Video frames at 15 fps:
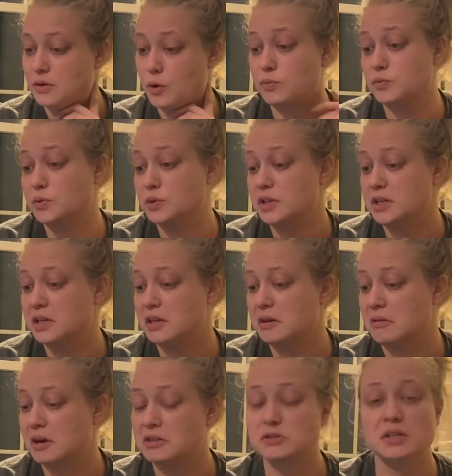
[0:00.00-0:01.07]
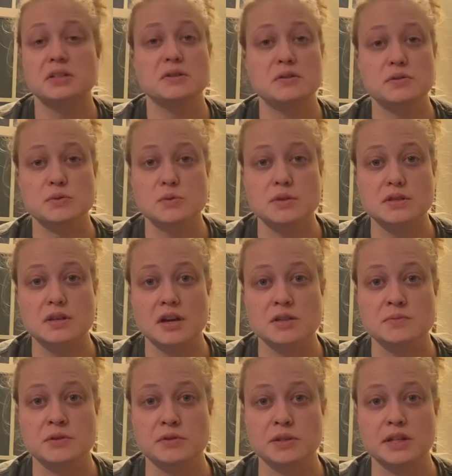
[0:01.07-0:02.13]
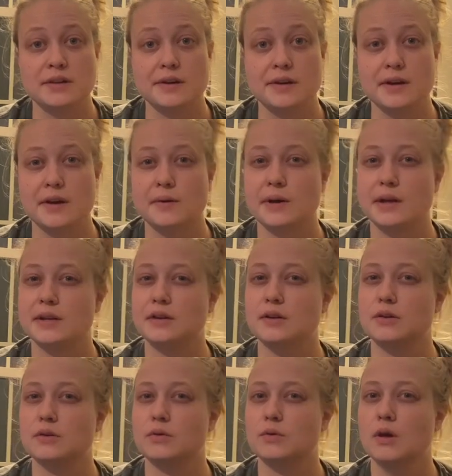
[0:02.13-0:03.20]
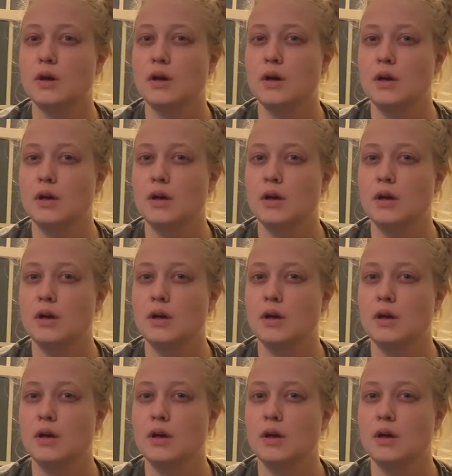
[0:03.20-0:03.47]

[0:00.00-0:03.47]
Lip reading: hopefully, actually I don't know if this one's Cosmere related or no.